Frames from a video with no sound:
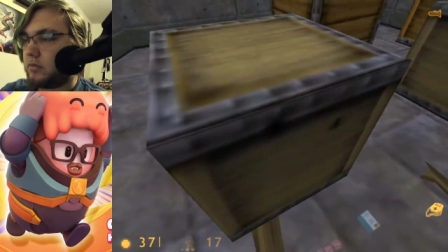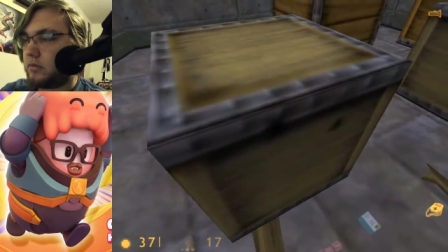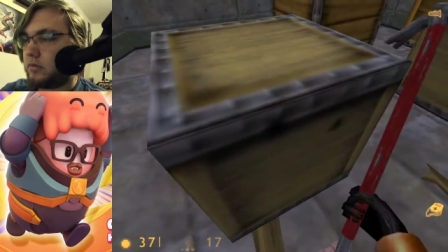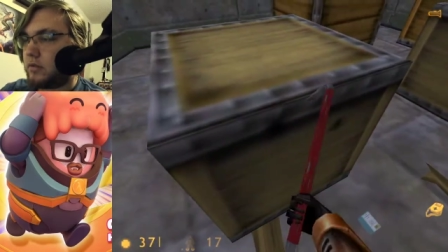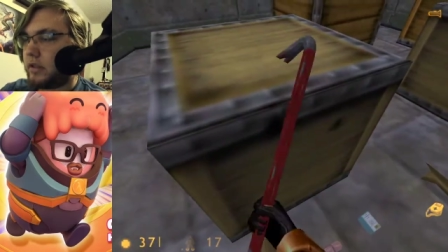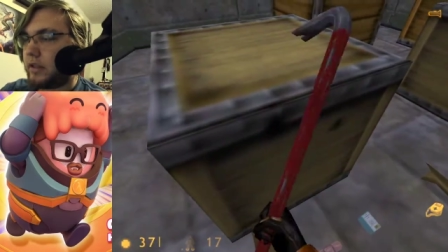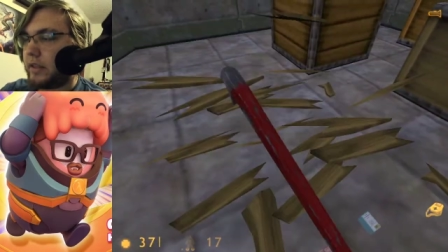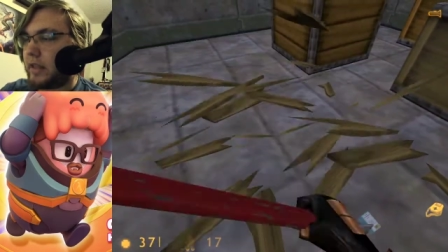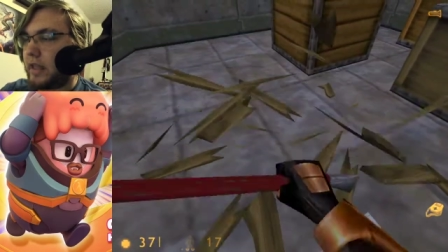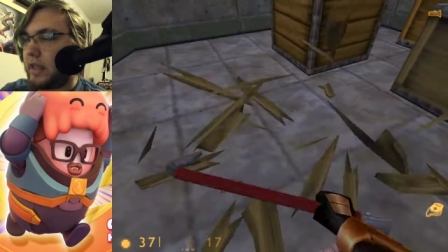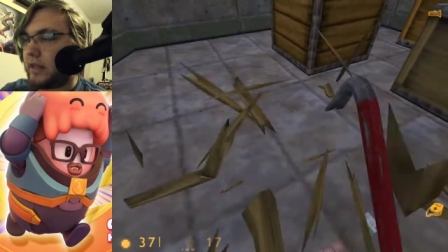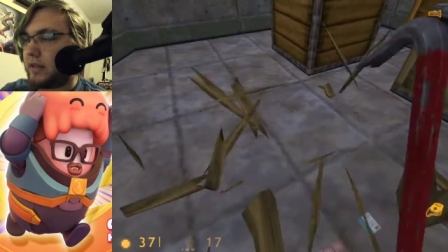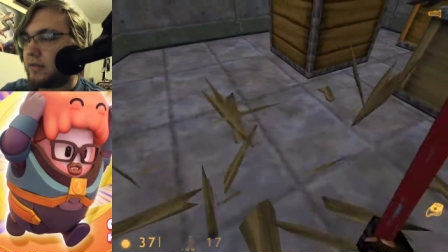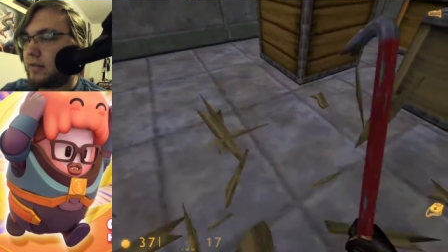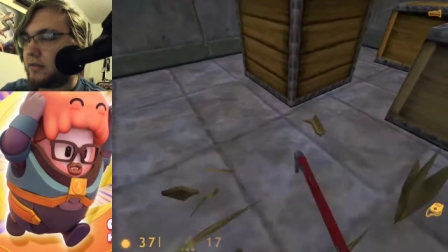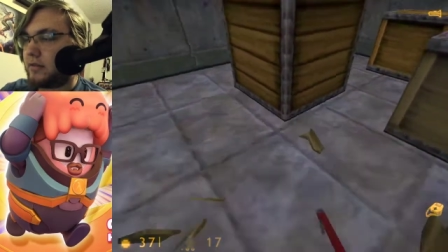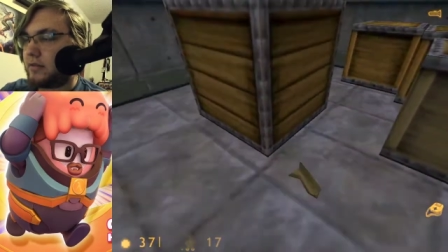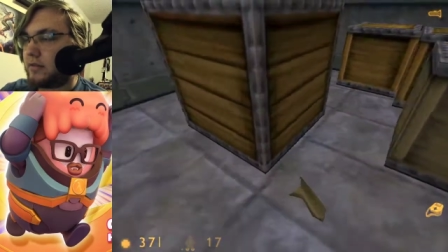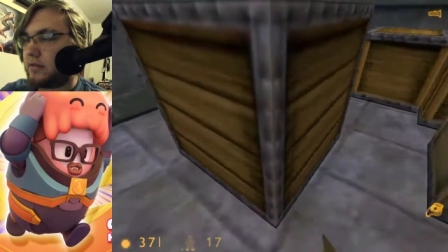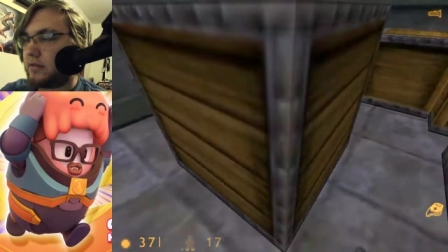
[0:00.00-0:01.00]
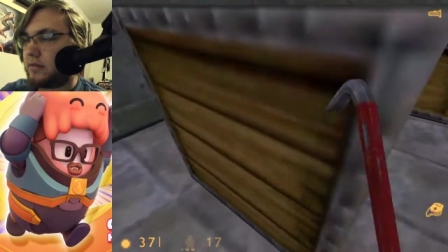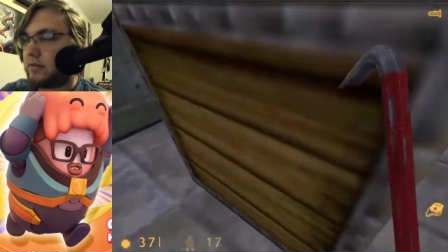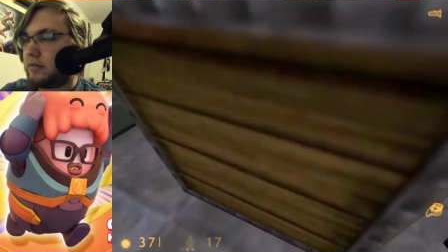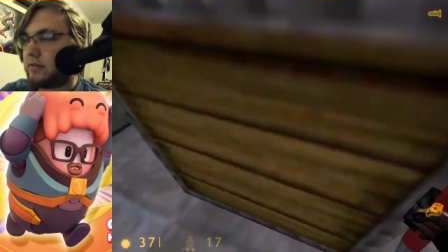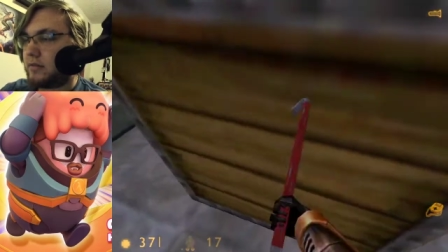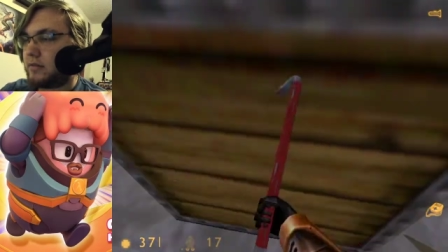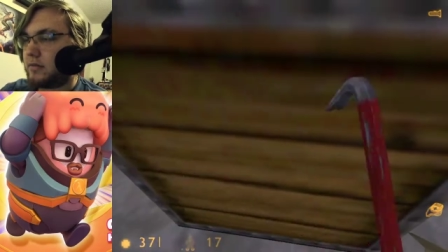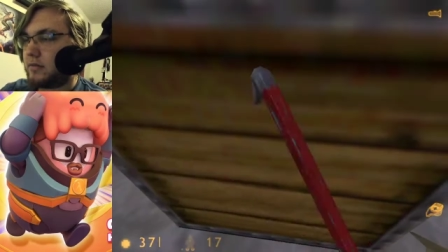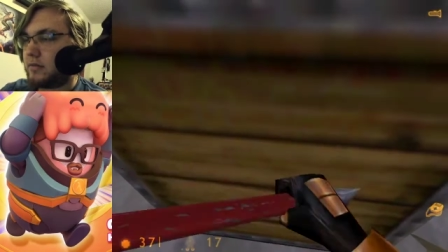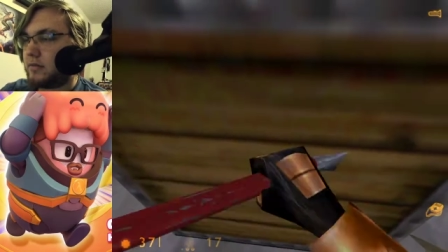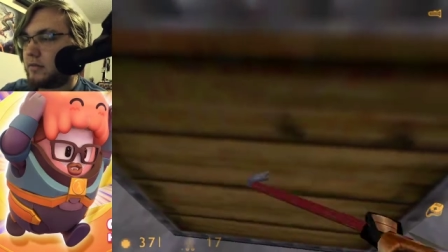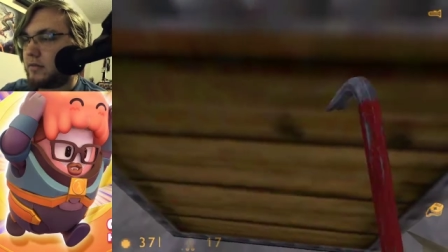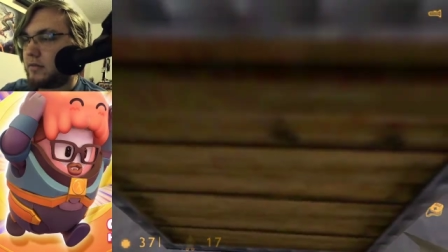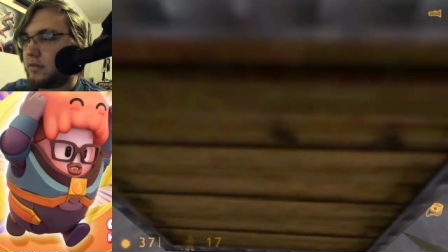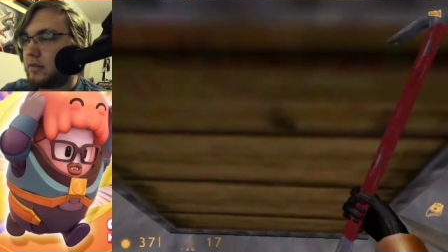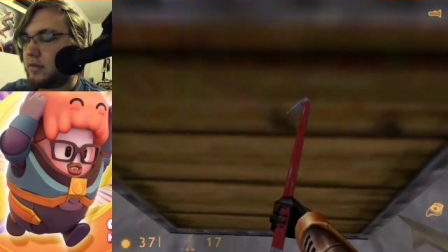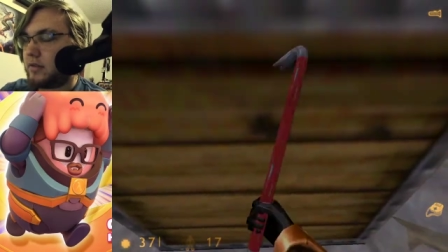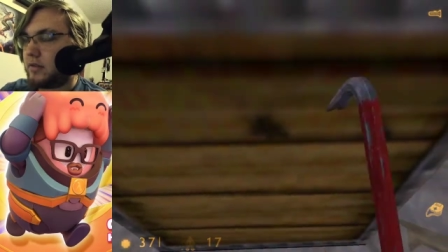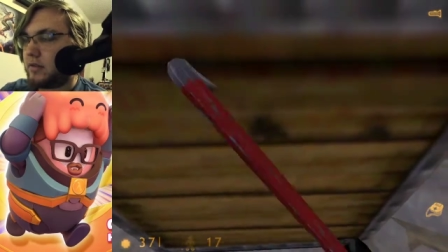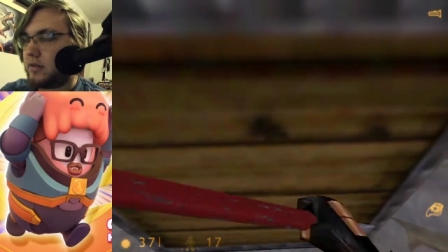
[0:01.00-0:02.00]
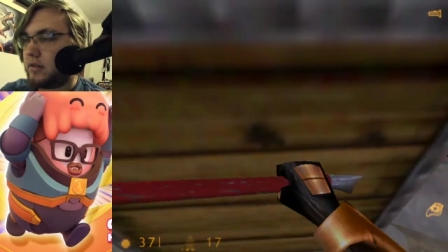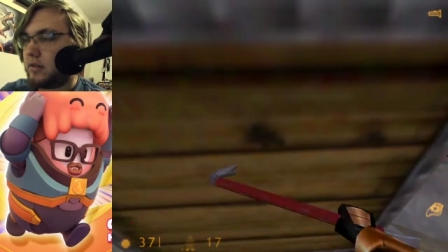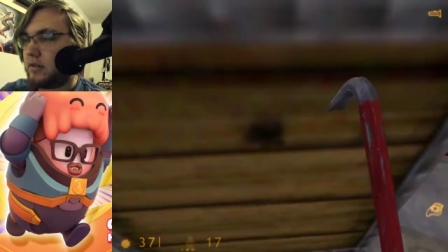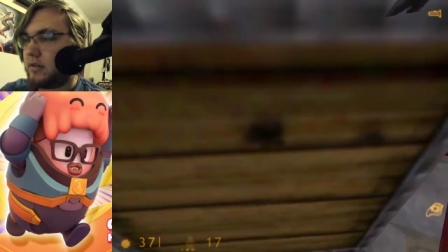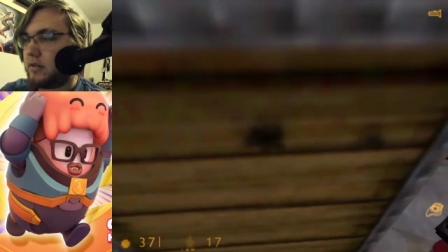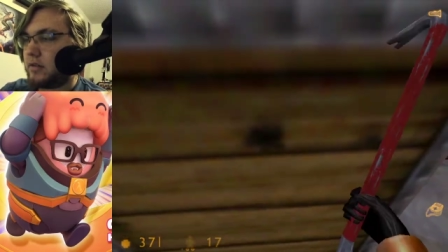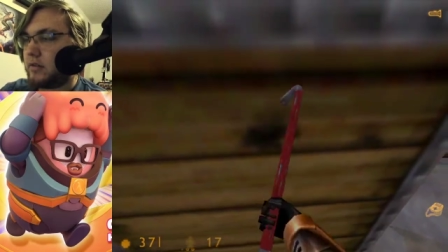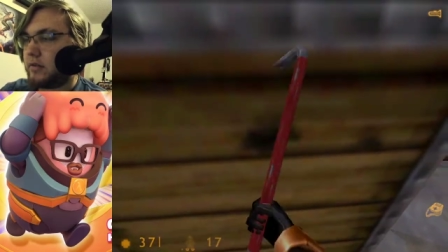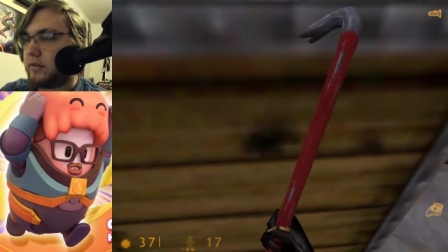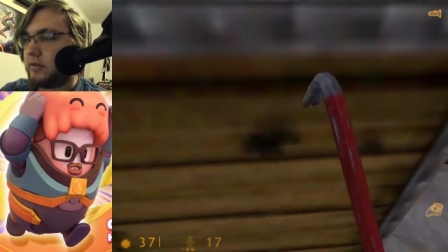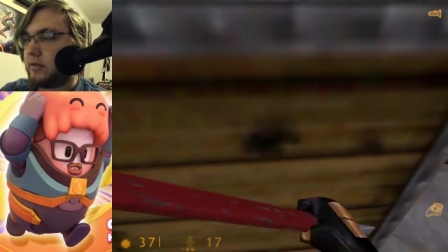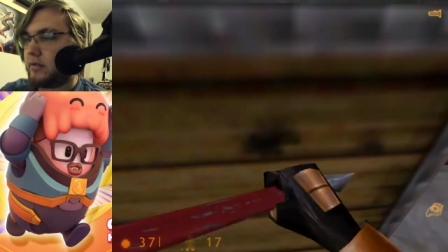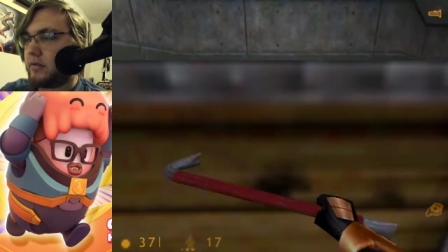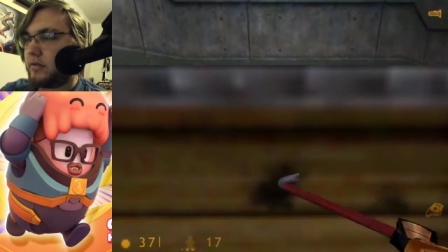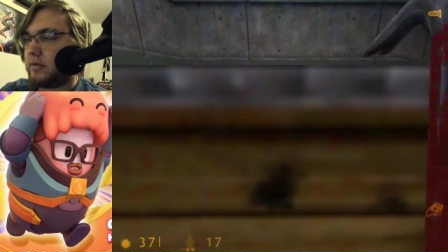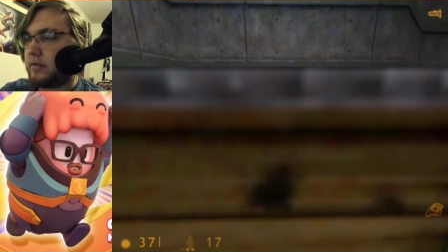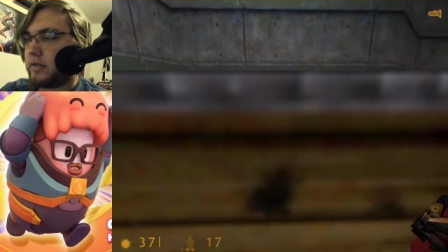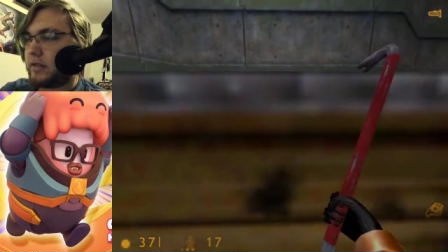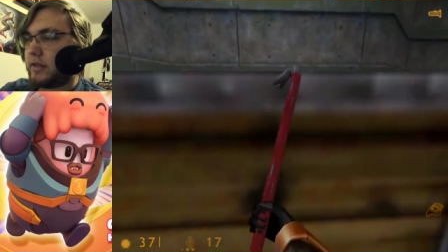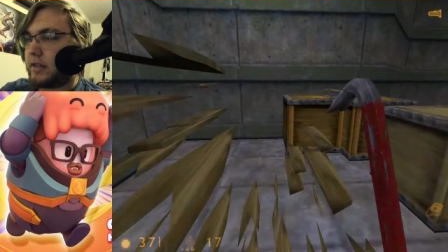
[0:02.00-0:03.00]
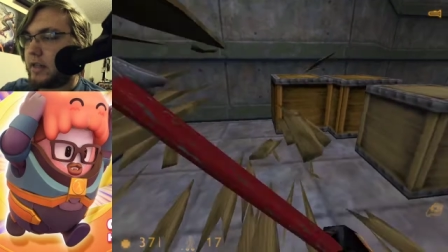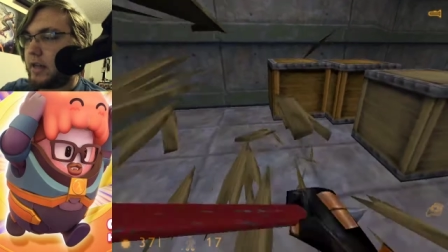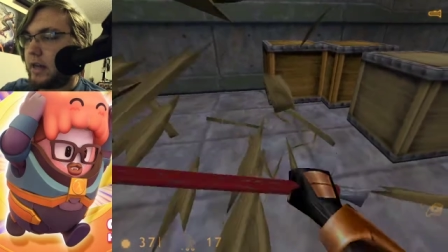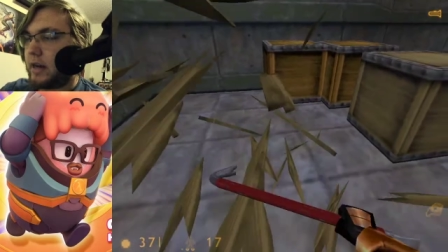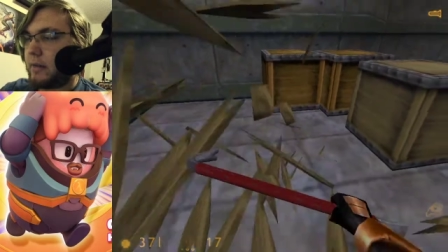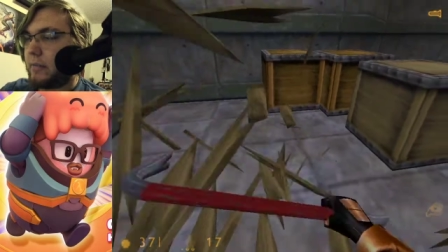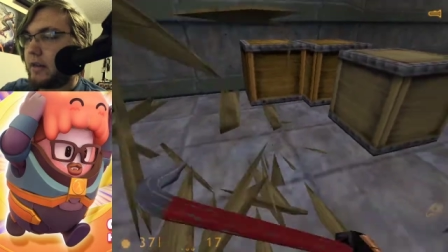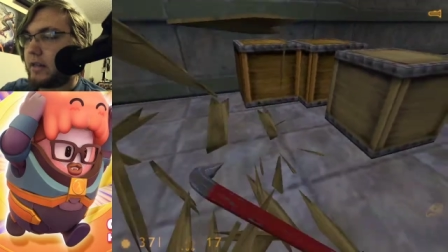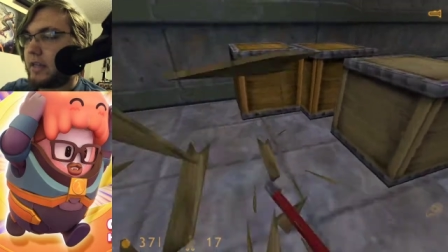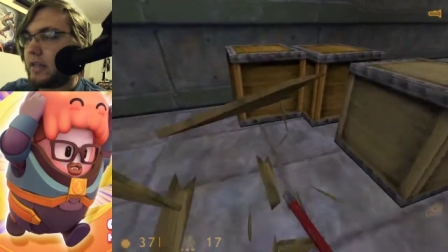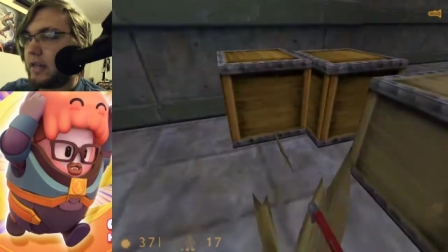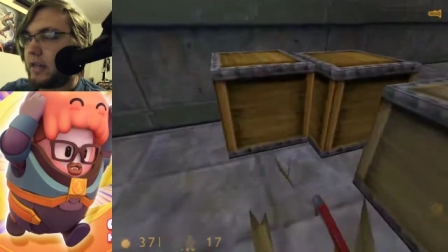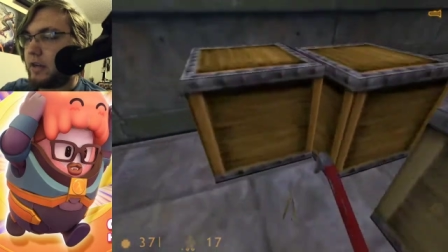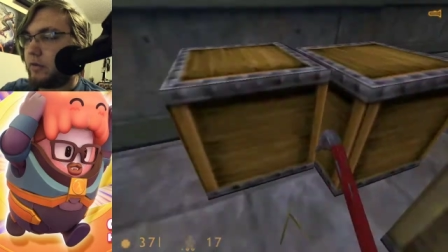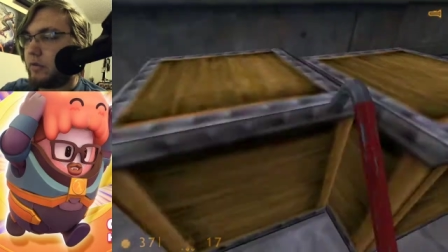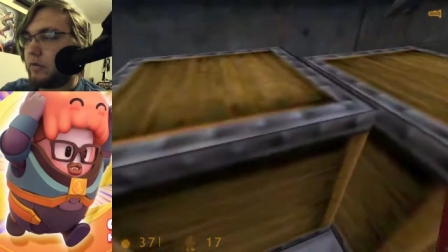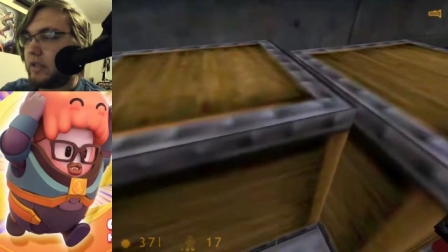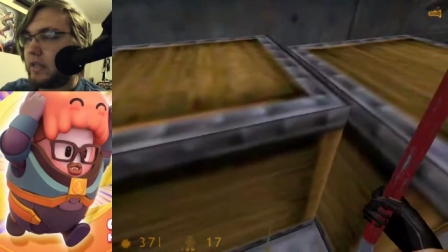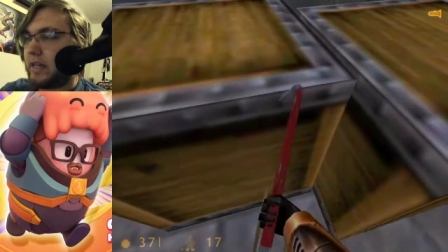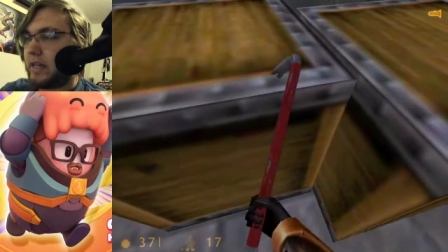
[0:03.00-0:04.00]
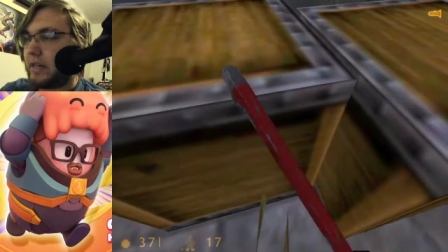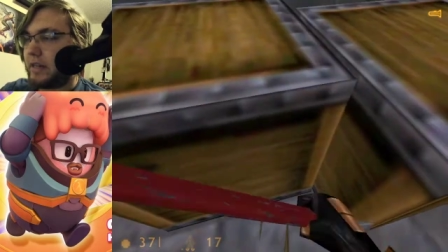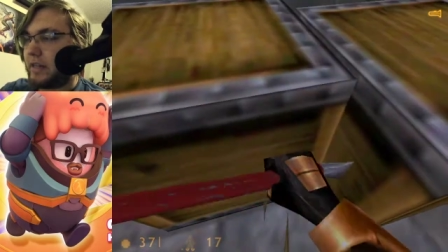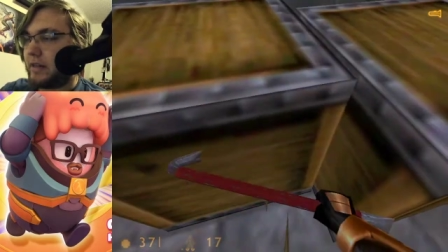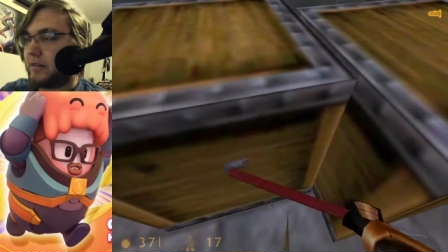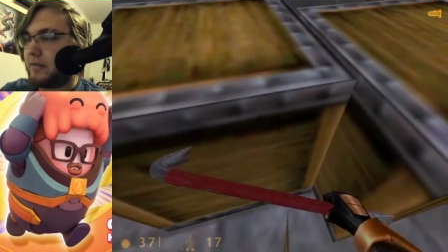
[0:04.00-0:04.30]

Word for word: look at that. Got a medkit, you really need it.